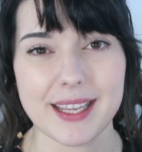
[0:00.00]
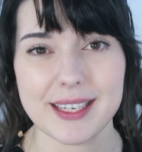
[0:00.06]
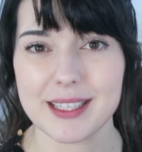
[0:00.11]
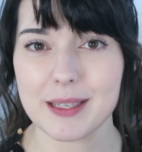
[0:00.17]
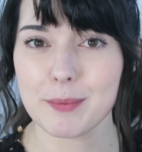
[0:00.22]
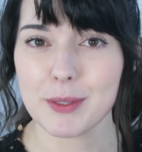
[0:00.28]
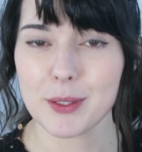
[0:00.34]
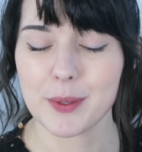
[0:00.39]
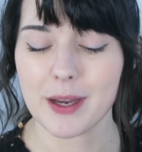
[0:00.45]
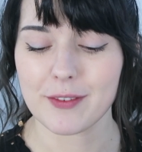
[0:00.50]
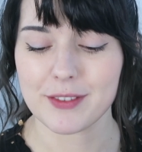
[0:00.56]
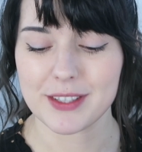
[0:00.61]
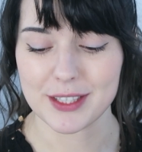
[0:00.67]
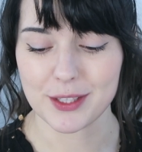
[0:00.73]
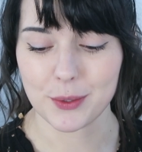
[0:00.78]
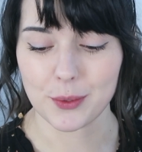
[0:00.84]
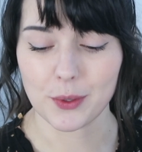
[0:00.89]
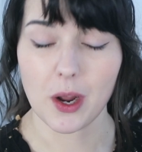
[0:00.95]
Number 12
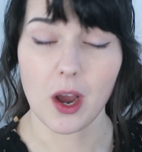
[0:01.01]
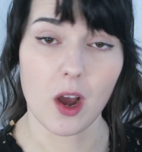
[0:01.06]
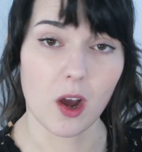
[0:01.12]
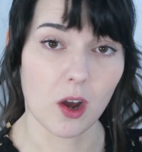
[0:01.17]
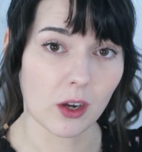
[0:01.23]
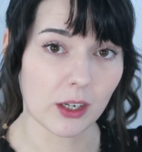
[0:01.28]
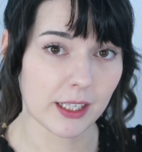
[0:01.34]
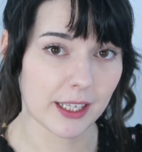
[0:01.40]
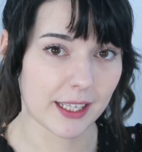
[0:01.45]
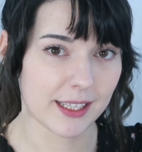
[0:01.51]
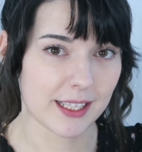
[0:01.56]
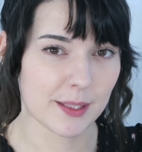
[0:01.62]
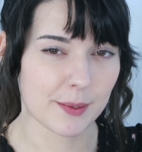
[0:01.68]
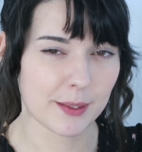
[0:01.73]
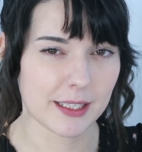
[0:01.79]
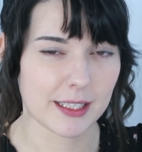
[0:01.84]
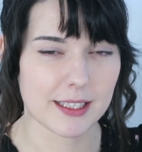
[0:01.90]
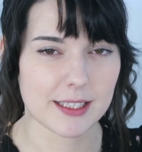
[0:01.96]
is called Hong, and this
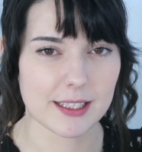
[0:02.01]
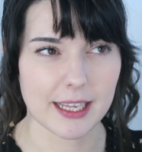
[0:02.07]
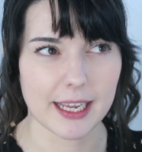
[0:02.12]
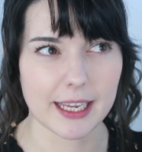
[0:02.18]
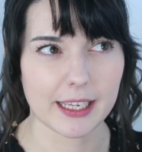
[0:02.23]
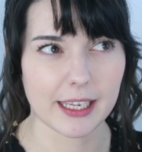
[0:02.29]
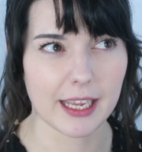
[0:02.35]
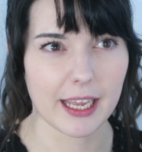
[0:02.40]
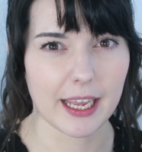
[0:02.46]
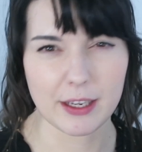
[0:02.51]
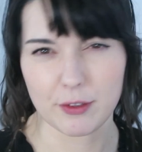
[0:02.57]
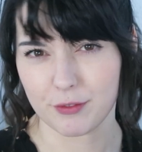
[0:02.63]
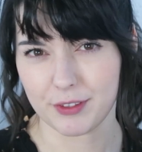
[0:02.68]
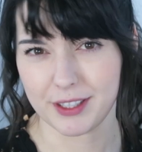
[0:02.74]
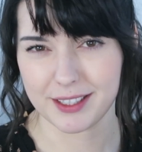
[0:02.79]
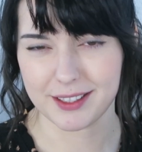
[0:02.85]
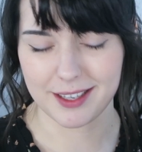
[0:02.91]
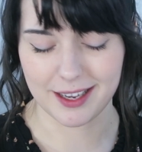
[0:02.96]
one is like a
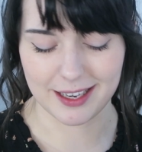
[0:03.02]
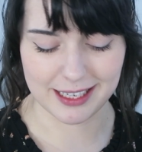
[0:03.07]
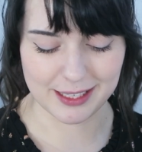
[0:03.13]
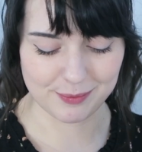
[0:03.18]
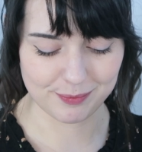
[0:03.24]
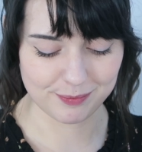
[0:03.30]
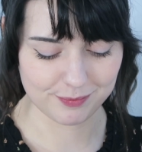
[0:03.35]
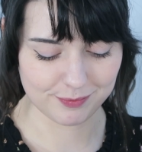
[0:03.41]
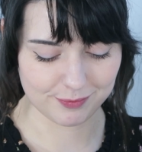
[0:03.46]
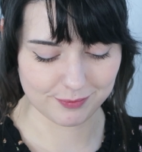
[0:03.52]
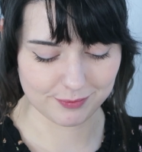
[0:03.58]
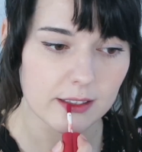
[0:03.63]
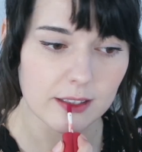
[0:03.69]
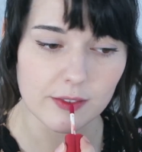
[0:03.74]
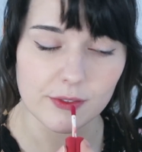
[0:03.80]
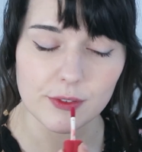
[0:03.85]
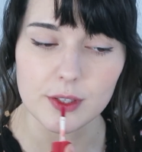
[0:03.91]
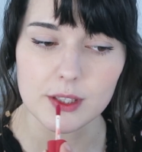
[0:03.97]
red colour.
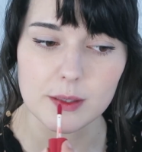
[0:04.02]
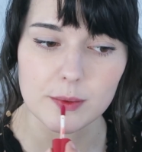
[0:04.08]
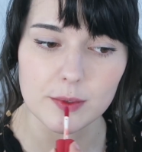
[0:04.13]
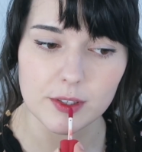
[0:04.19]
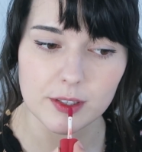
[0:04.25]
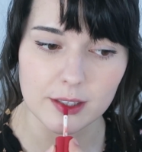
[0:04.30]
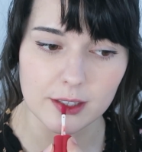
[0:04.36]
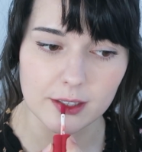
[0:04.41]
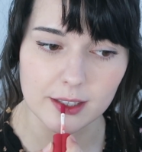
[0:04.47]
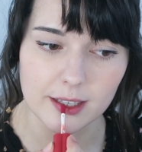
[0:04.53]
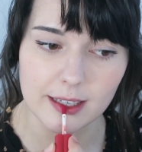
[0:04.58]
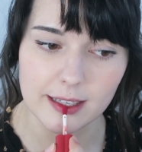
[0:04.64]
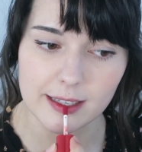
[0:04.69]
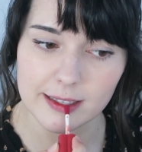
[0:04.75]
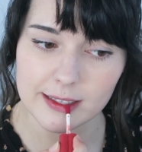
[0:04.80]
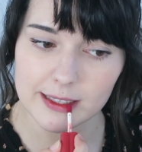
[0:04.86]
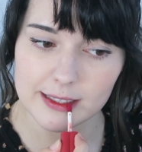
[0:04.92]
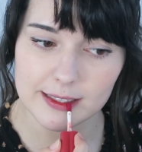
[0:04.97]
So first I'm doing a
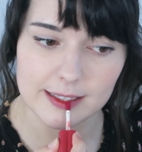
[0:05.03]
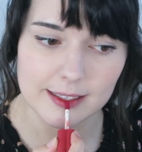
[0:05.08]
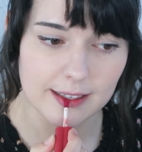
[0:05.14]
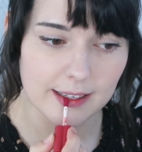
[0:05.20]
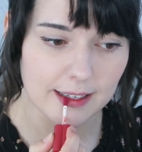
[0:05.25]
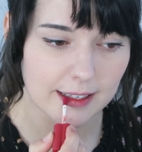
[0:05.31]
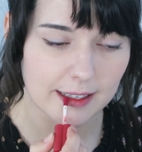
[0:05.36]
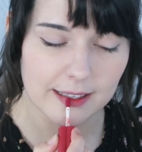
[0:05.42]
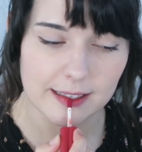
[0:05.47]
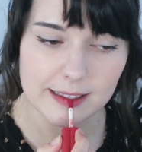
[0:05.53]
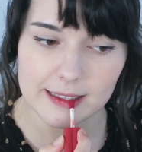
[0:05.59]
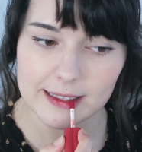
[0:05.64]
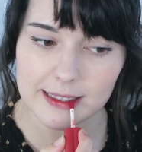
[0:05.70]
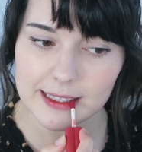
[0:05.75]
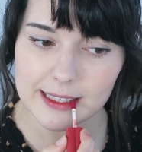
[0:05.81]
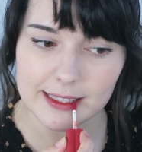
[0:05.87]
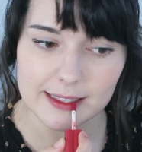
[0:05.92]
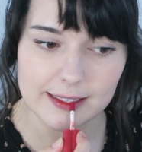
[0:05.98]
gradient,
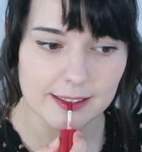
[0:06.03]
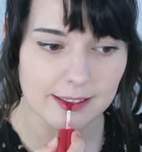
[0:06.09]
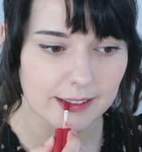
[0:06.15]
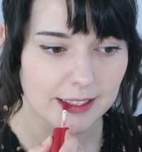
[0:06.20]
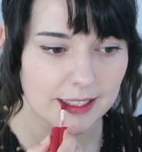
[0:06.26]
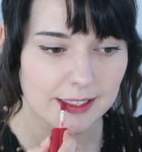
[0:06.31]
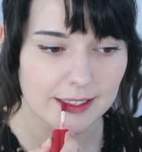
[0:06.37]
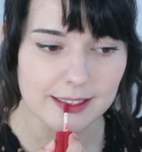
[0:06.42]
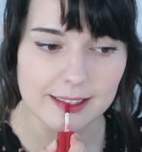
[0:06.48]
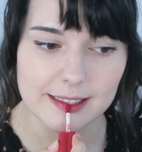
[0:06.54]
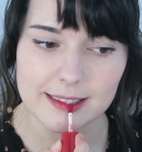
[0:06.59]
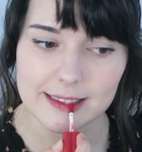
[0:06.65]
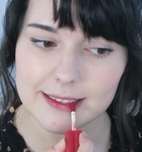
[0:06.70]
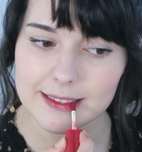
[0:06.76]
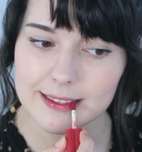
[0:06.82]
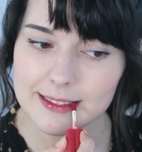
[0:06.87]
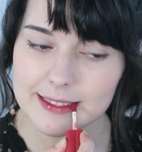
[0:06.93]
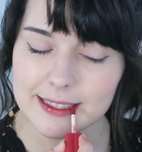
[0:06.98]
in which with these
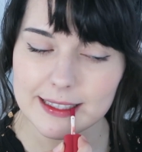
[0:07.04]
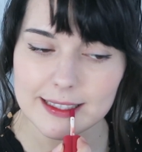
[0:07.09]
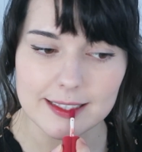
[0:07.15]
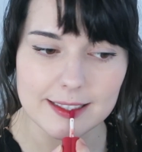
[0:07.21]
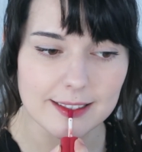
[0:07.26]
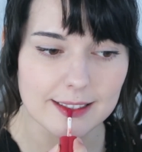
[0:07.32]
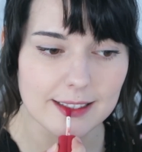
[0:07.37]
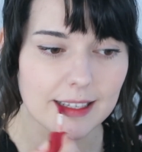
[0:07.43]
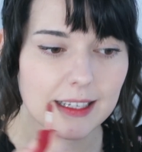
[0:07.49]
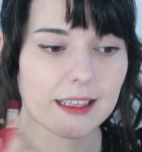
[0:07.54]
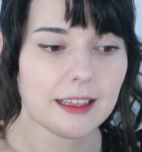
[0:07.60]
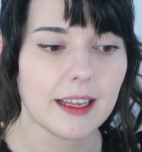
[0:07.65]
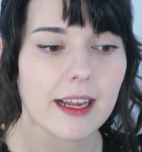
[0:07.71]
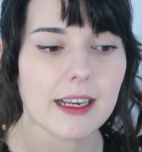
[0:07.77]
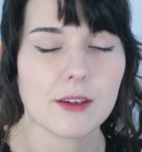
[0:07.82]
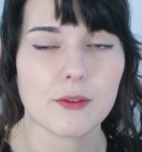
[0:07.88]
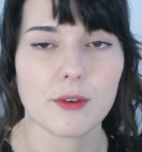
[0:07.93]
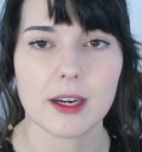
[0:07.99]
ones I can just kind of
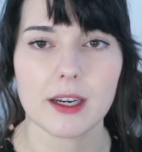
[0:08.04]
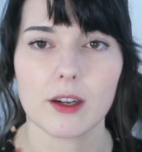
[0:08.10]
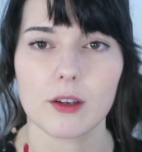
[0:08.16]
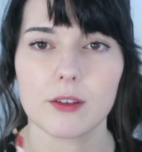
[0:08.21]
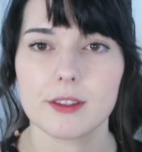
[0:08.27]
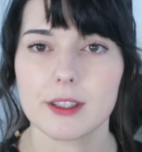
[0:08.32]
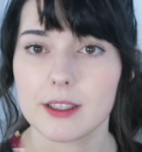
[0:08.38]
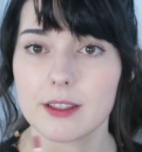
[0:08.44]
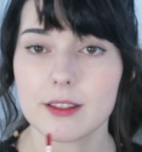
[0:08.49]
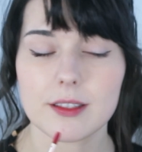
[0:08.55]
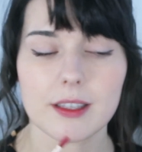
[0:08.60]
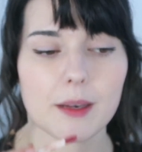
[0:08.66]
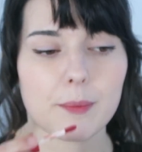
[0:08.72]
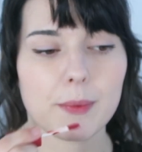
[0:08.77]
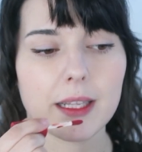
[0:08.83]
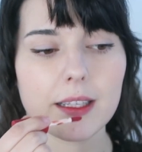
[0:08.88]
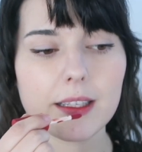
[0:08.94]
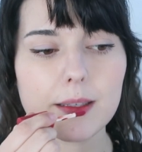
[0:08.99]
lightly run it over the inside
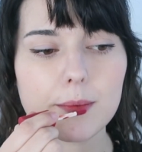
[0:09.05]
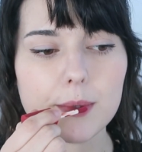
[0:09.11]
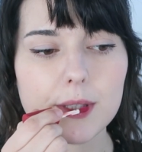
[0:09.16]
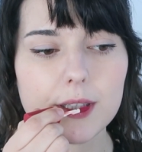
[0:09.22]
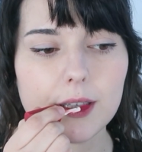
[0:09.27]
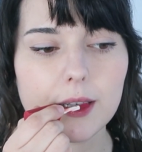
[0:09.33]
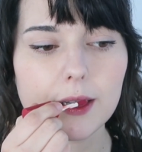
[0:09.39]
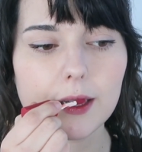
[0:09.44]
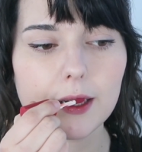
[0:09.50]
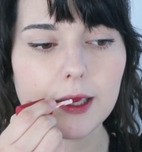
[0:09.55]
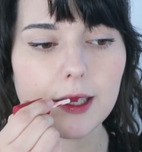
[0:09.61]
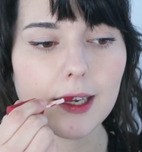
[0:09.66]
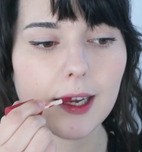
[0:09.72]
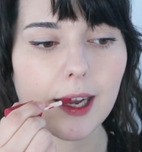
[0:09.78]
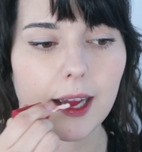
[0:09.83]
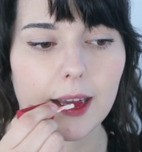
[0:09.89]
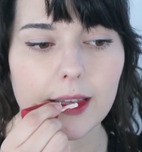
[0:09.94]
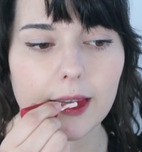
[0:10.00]
of my lips
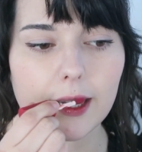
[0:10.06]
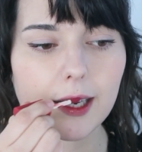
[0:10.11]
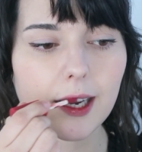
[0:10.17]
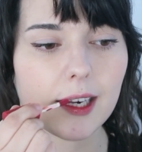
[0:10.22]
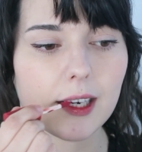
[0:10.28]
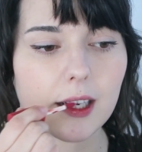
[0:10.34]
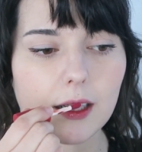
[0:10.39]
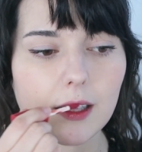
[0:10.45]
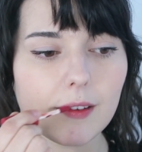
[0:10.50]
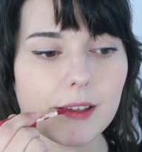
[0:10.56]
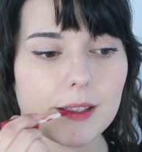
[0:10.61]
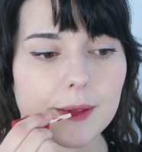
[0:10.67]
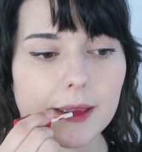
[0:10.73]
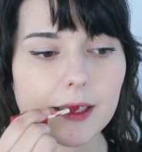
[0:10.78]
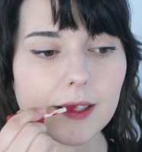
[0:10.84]
and then kind of close my